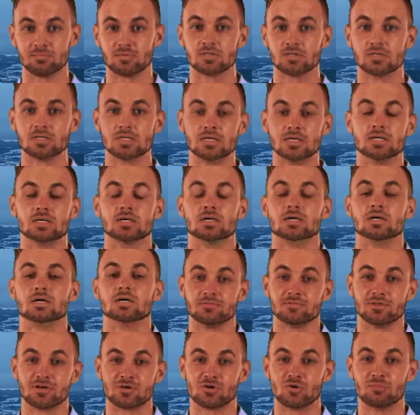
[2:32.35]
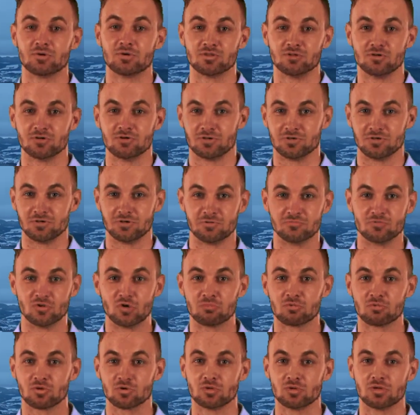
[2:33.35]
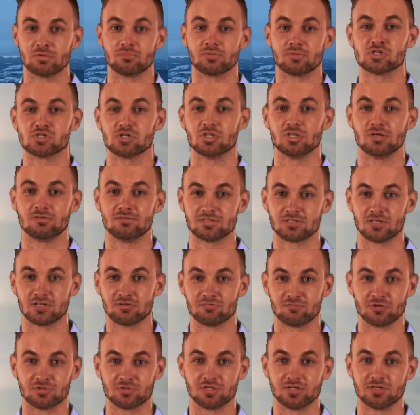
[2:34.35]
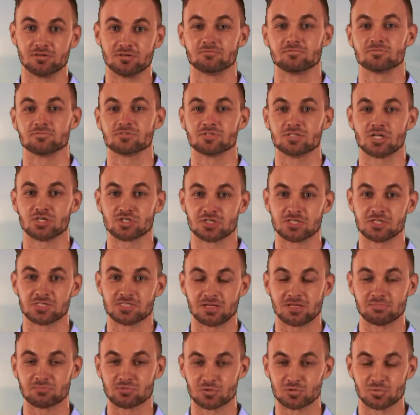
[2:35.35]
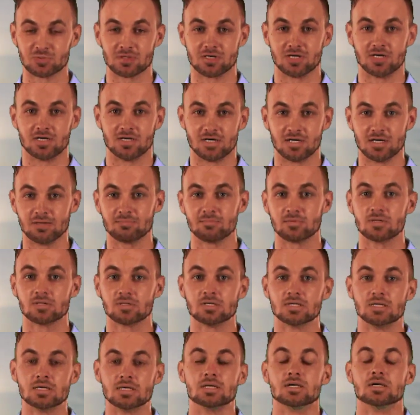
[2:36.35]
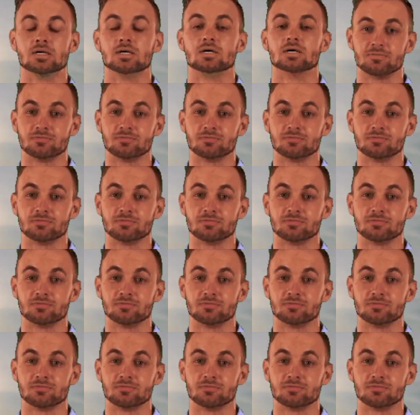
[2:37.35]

promoting renewable energy, adopting the impacts of climate change.